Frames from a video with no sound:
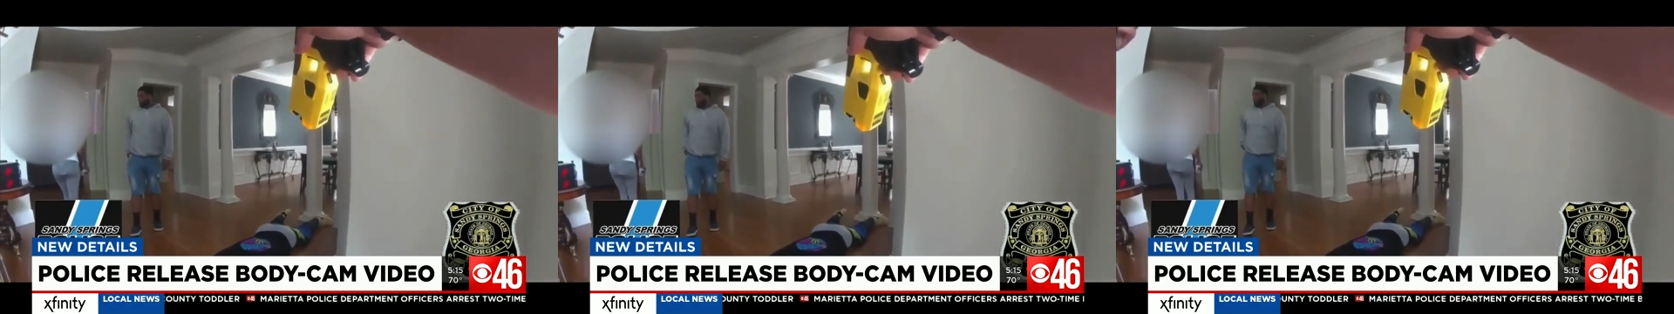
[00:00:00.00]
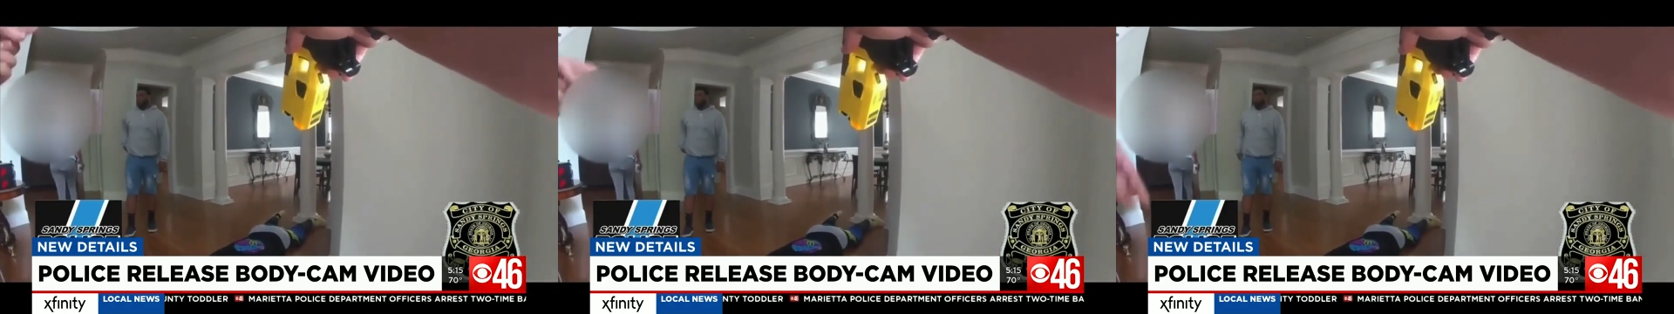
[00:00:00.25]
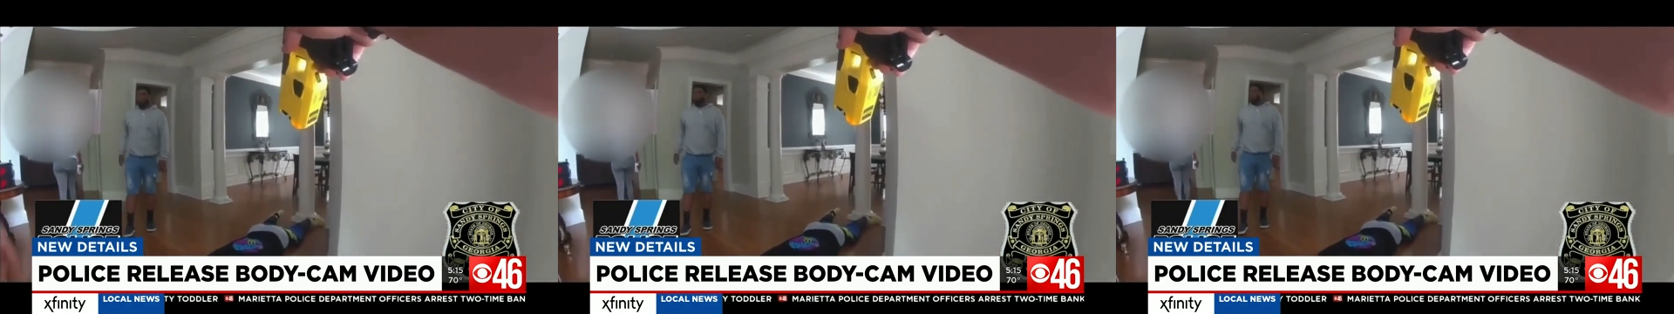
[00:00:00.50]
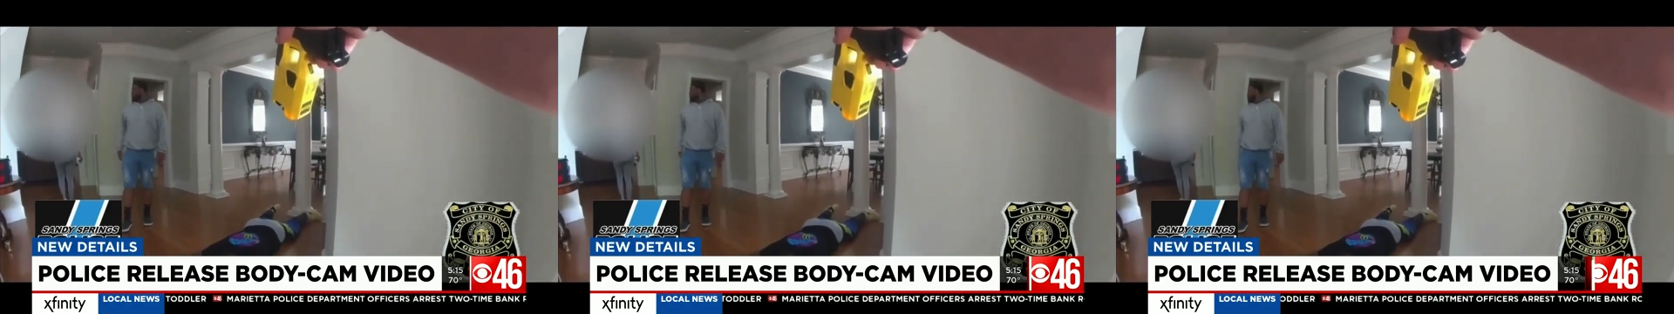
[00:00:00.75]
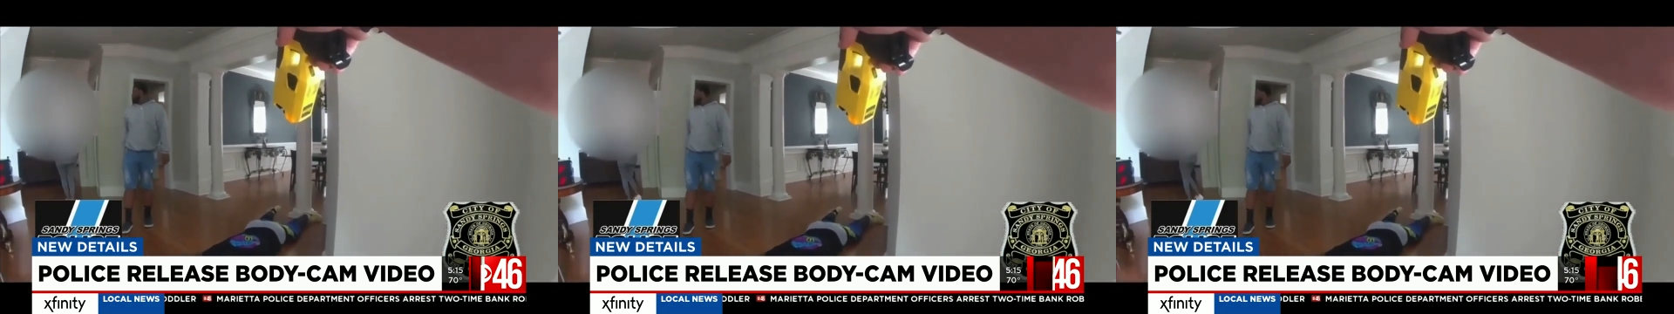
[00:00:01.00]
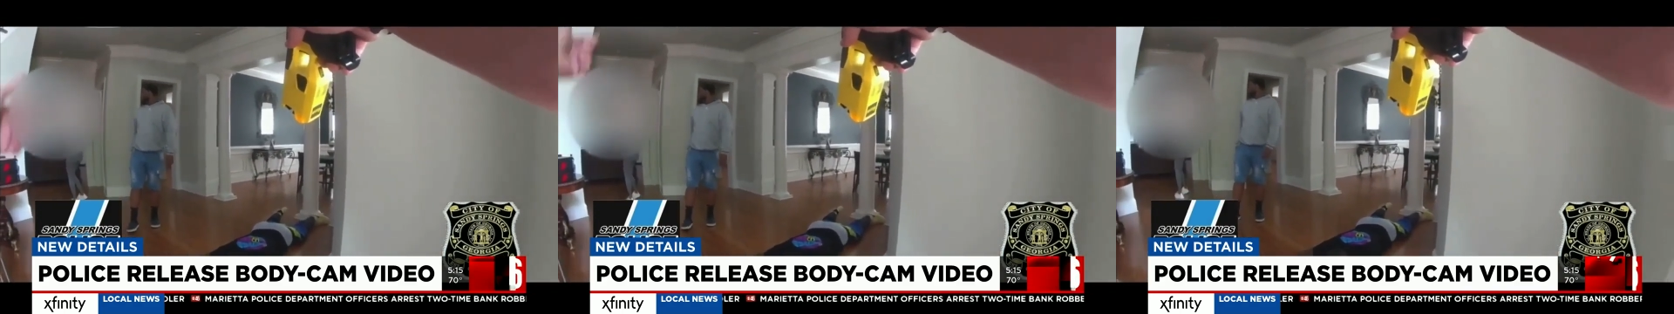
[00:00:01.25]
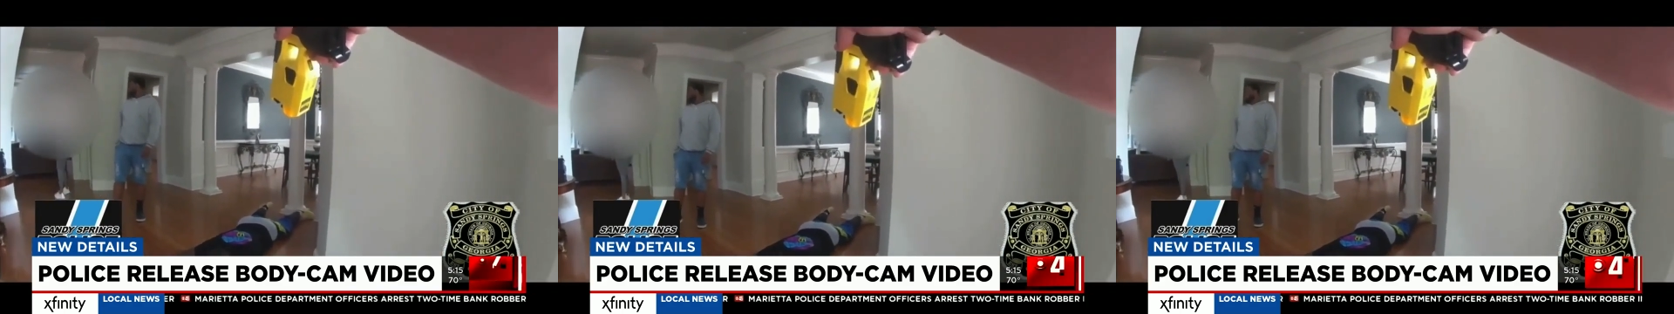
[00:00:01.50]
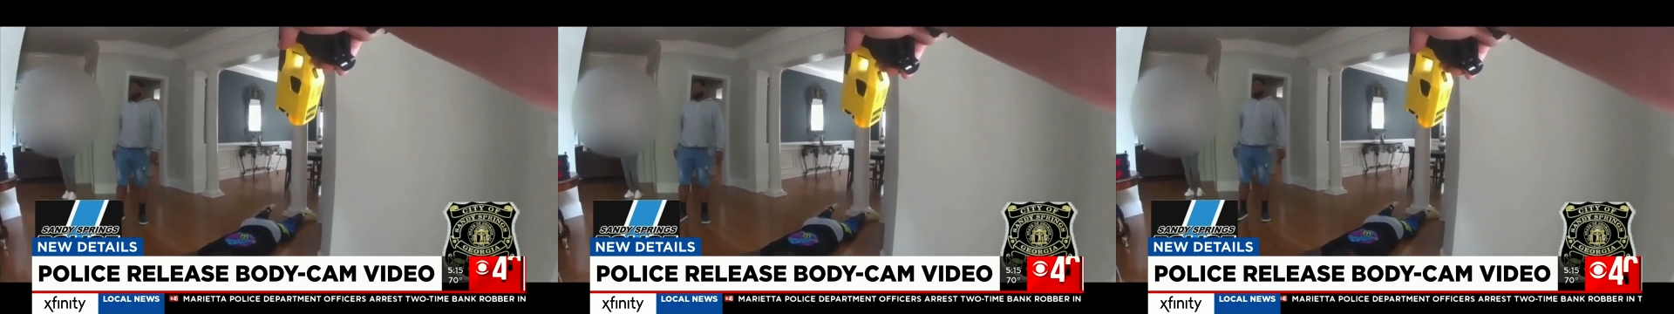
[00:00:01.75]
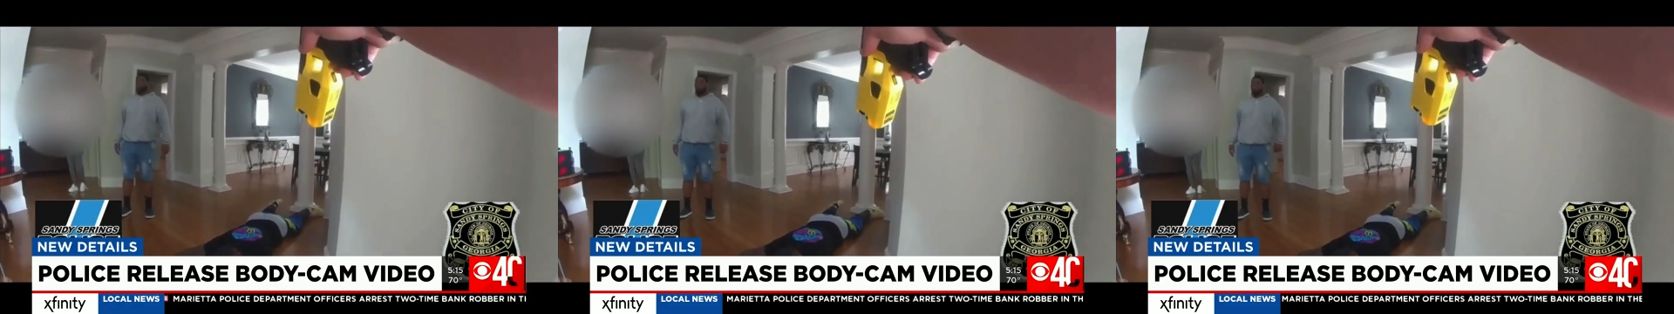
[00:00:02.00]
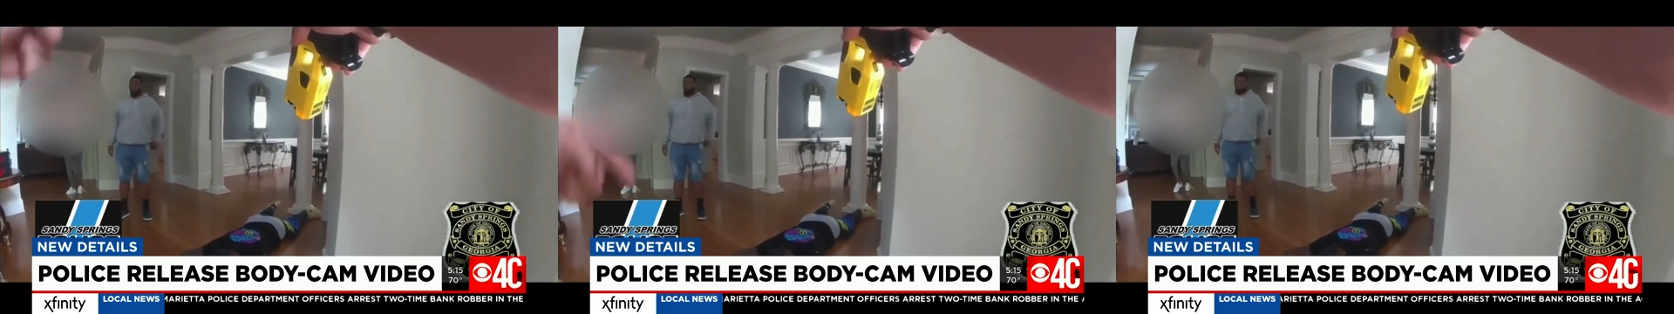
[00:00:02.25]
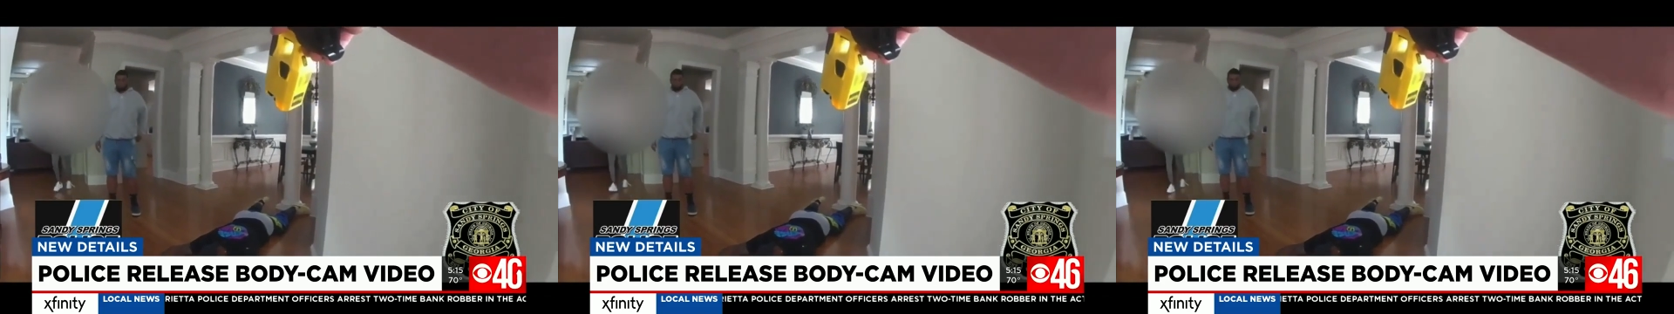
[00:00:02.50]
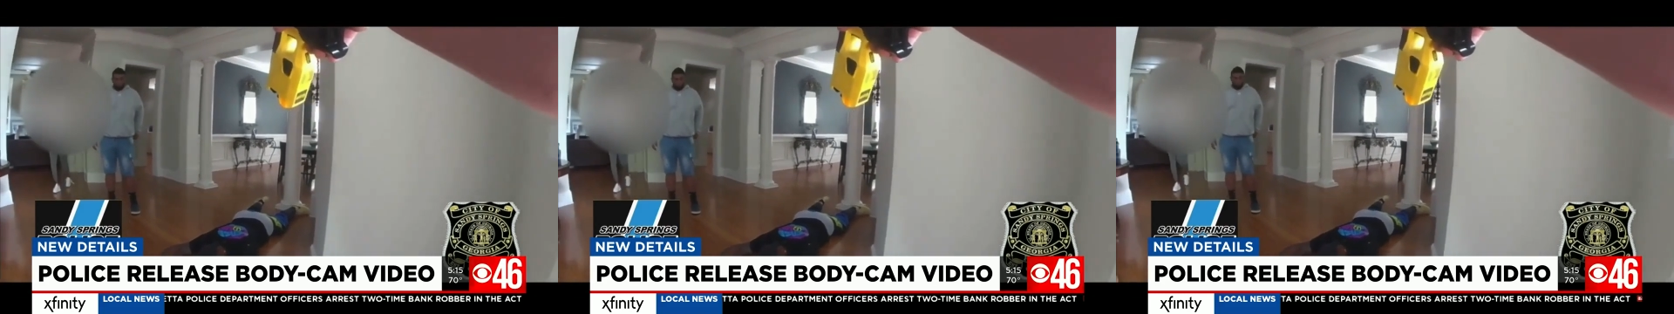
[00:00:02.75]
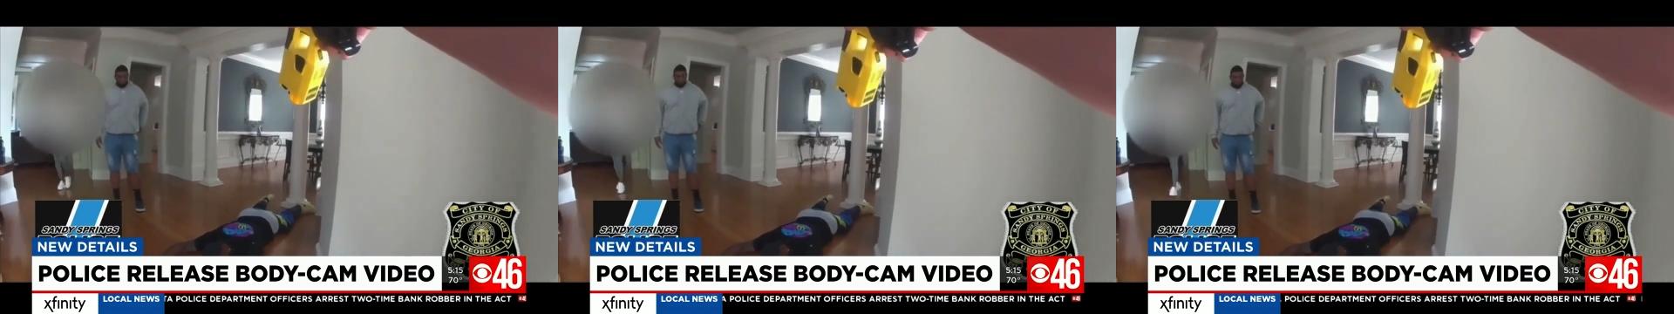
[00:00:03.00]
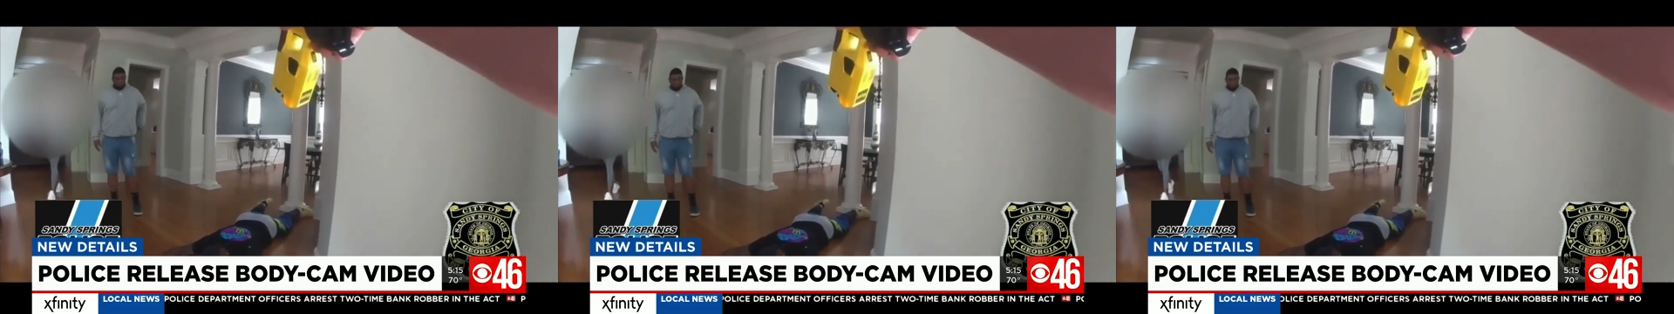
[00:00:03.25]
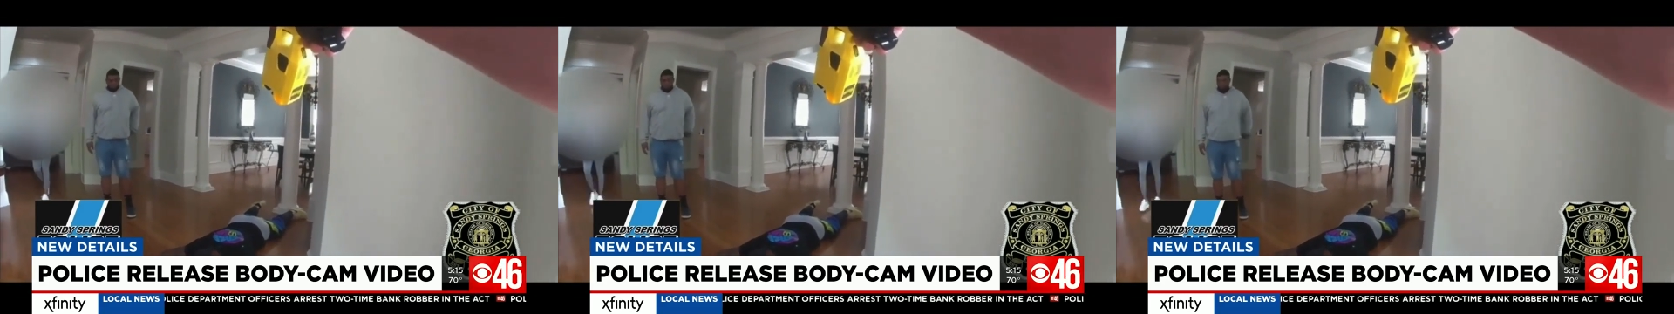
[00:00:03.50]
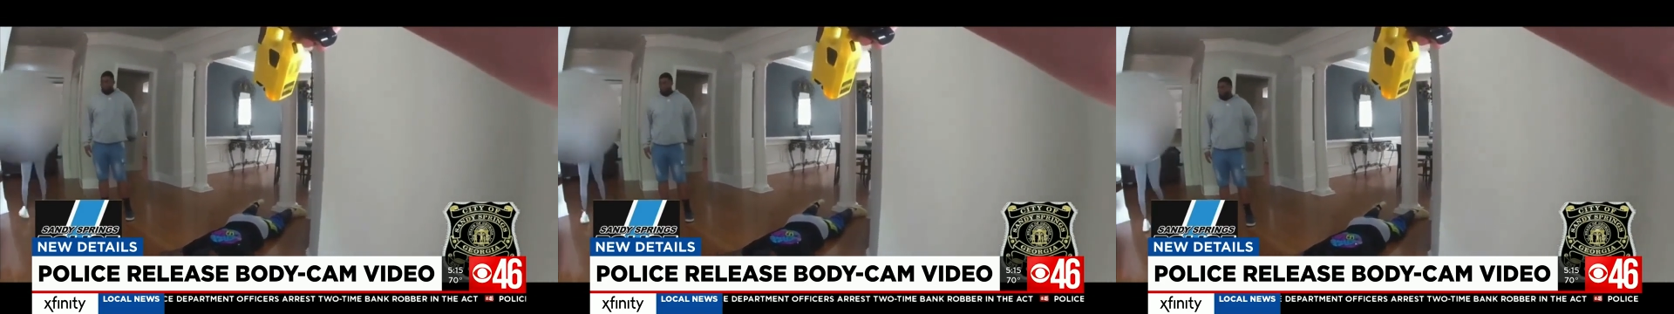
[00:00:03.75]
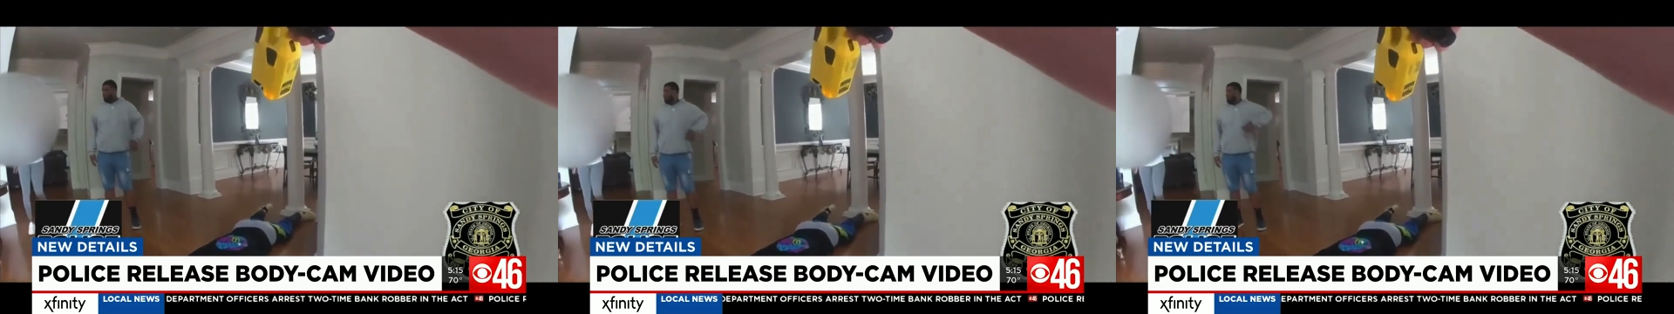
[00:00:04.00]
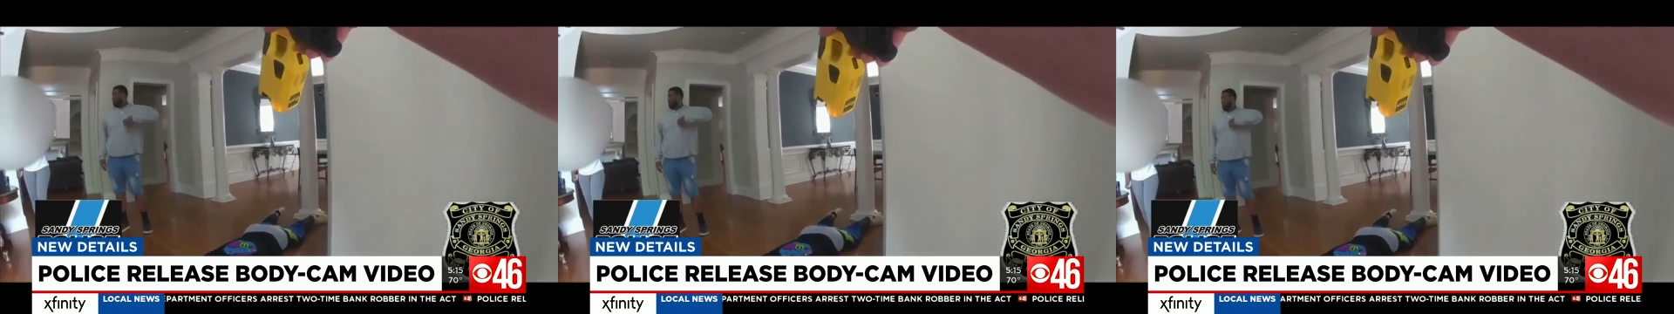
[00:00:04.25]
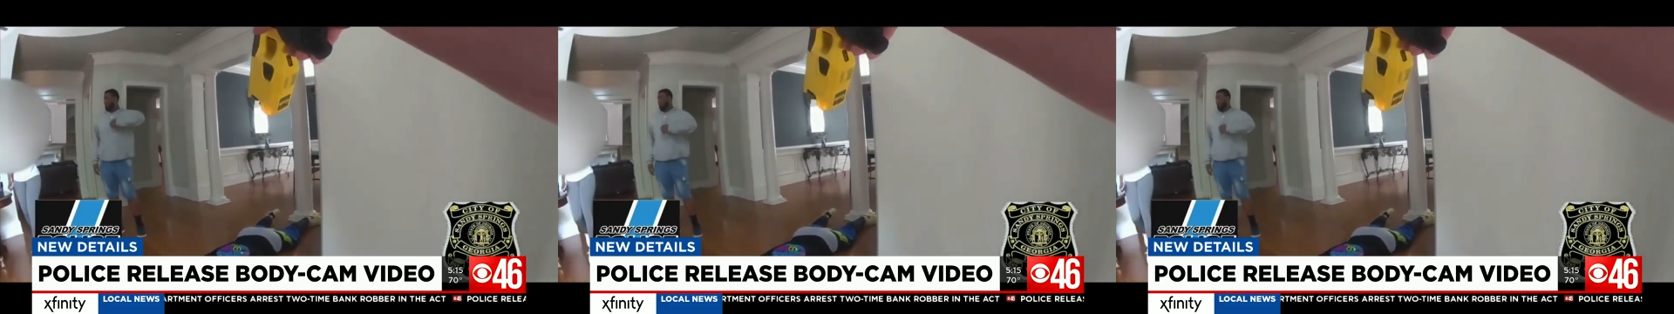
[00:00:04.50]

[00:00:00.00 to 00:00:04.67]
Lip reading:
No face is visible, so there are no lips to read.